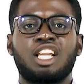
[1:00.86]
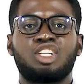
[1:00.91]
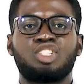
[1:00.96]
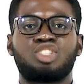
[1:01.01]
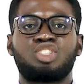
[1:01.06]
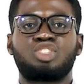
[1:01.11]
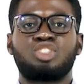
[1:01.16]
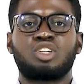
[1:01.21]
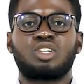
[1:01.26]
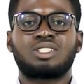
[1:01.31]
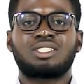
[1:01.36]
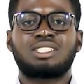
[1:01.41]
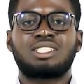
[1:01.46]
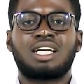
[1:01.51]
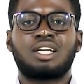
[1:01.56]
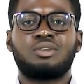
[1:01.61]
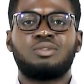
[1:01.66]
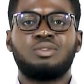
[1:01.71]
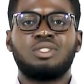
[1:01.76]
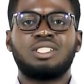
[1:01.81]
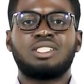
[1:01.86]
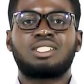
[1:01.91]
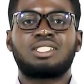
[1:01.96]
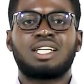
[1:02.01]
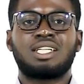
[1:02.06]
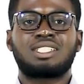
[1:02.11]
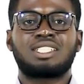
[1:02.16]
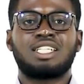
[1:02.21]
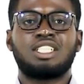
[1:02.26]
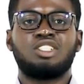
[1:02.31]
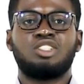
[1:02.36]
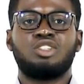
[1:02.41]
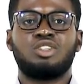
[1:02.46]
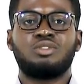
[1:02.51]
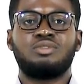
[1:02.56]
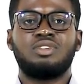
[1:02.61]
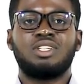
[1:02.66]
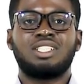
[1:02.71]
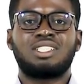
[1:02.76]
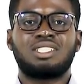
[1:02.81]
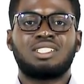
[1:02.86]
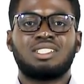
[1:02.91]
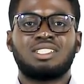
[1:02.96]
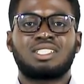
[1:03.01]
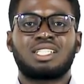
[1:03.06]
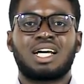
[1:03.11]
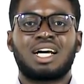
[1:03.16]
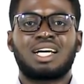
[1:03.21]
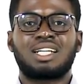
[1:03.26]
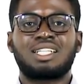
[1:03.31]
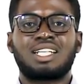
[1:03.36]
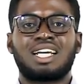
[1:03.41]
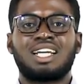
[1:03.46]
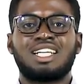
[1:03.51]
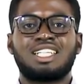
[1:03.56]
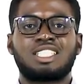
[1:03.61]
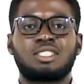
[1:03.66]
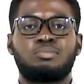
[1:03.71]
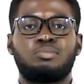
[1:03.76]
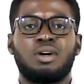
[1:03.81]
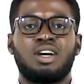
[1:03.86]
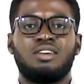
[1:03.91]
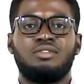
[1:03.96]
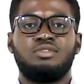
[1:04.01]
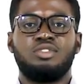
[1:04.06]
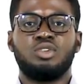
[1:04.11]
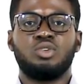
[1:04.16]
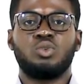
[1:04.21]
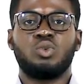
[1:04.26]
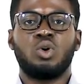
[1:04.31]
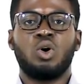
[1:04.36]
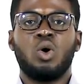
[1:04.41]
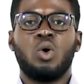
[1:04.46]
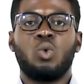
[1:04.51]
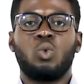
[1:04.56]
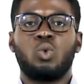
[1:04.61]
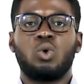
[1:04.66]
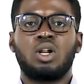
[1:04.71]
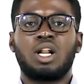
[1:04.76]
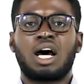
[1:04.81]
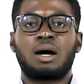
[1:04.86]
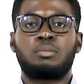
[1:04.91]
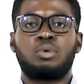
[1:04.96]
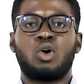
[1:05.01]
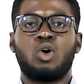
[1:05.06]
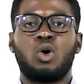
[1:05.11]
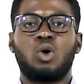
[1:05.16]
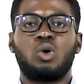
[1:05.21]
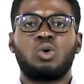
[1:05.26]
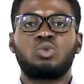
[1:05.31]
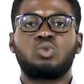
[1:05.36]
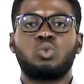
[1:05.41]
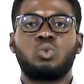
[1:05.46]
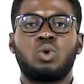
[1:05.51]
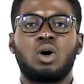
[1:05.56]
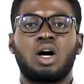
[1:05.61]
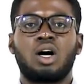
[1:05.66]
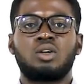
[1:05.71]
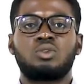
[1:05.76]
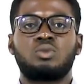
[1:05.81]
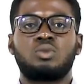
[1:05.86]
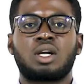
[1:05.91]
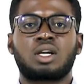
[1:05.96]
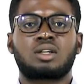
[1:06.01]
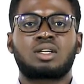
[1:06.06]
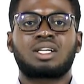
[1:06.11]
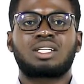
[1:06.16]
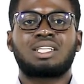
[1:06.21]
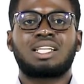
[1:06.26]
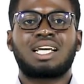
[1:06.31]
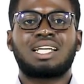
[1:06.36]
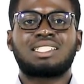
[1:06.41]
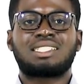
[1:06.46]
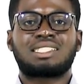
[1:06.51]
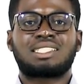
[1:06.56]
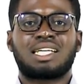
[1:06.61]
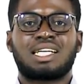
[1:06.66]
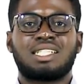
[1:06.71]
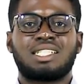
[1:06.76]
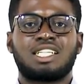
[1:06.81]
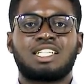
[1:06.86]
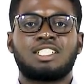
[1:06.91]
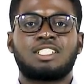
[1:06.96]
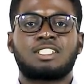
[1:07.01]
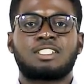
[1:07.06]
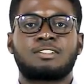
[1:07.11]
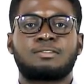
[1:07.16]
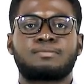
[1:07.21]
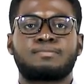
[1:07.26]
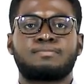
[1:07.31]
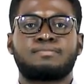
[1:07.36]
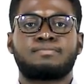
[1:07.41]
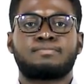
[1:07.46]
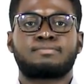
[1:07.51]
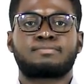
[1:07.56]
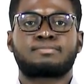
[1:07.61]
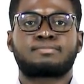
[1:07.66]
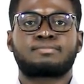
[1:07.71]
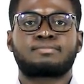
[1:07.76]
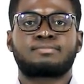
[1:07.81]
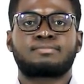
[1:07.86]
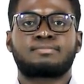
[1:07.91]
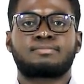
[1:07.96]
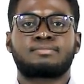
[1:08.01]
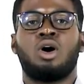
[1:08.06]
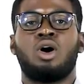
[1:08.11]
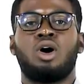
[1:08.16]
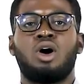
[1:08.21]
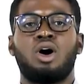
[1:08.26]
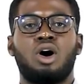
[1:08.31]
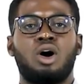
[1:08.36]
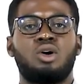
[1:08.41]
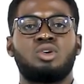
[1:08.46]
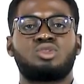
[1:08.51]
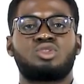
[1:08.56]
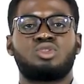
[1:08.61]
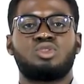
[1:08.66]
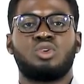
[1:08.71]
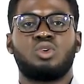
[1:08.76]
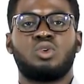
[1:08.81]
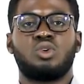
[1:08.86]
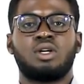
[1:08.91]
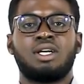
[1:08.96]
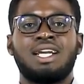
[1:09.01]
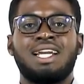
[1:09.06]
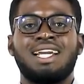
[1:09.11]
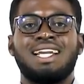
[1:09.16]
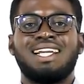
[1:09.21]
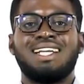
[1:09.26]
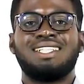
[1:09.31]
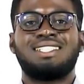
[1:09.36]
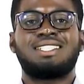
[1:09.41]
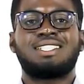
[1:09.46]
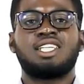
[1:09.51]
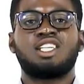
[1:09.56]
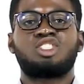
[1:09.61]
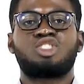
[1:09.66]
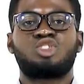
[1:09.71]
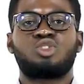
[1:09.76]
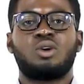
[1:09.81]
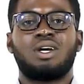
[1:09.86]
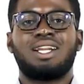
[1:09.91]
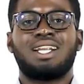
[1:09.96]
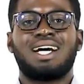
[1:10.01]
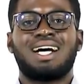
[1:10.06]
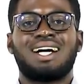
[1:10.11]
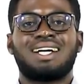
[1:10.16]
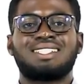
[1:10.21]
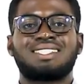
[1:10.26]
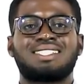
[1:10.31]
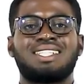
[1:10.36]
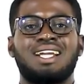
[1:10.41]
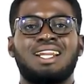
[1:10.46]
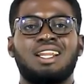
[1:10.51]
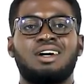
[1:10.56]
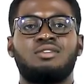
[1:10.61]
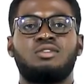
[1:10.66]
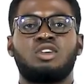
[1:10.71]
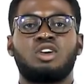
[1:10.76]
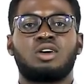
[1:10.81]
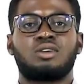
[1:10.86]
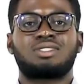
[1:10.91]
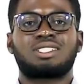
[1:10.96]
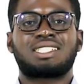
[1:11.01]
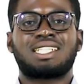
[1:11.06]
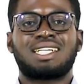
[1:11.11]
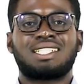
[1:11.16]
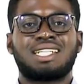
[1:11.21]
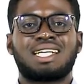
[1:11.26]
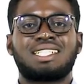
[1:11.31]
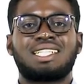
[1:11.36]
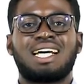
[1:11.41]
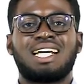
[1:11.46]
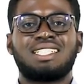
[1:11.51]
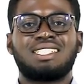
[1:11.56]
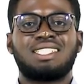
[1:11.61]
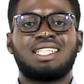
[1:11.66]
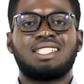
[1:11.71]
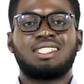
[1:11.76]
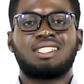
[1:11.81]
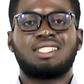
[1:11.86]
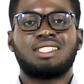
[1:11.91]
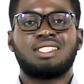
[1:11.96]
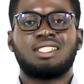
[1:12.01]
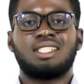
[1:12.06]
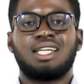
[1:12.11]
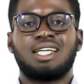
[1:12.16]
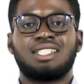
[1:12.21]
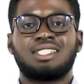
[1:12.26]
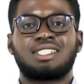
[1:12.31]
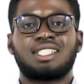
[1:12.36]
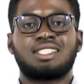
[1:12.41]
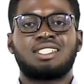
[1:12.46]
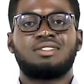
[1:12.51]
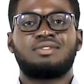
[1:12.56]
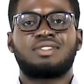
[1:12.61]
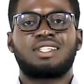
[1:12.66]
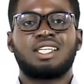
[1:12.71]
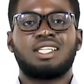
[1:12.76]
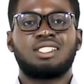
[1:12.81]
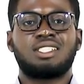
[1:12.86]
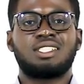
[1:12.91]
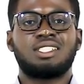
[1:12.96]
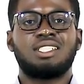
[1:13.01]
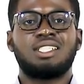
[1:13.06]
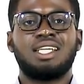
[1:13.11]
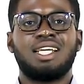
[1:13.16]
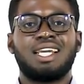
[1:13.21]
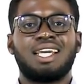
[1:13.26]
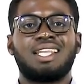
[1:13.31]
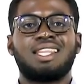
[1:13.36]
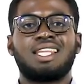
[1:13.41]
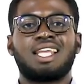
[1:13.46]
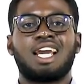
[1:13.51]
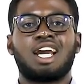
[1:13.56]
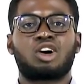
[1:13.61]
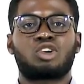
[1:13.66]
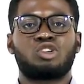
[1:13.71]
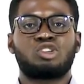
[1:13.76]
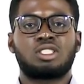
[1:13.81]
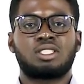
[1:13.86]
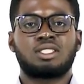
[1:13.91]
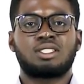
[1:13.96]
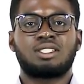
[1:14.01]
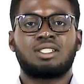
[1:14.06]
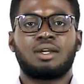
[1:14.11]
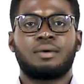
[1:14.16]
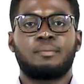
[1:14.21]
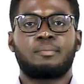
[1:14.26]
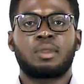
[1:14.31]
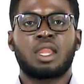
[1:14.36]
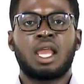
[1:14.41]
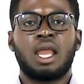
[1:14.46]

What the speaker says: ensures that research and innovations under its purview will uphold world-recognized standards. Also, it seeks to enhance the level of standardization and certification in the ecosystem